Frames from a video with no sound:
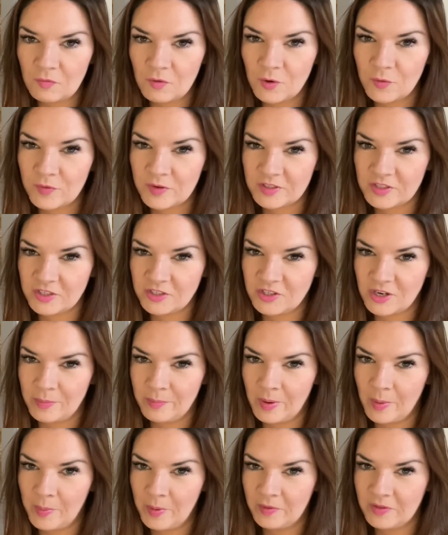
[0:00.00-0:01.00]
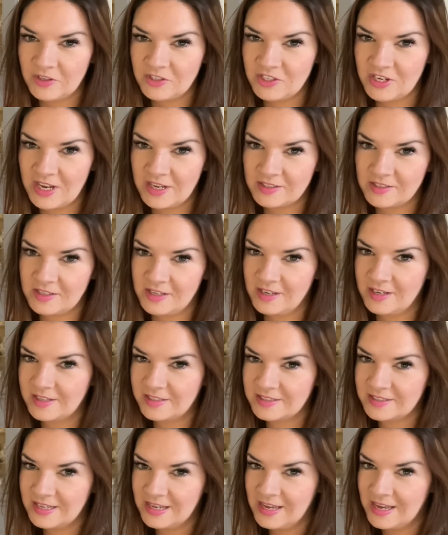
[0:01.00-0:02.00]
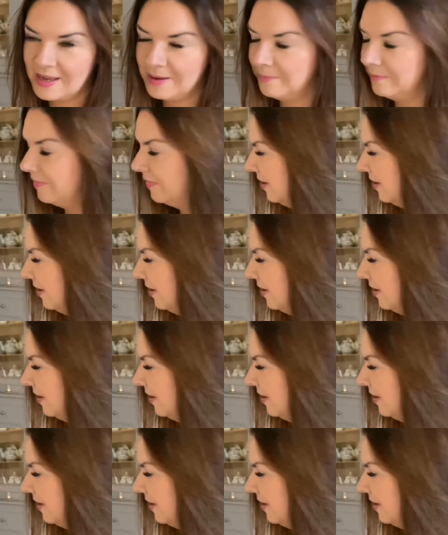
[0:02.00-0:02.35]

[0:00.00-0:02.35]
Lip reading: Rufus to jump up on the chair so you could see him.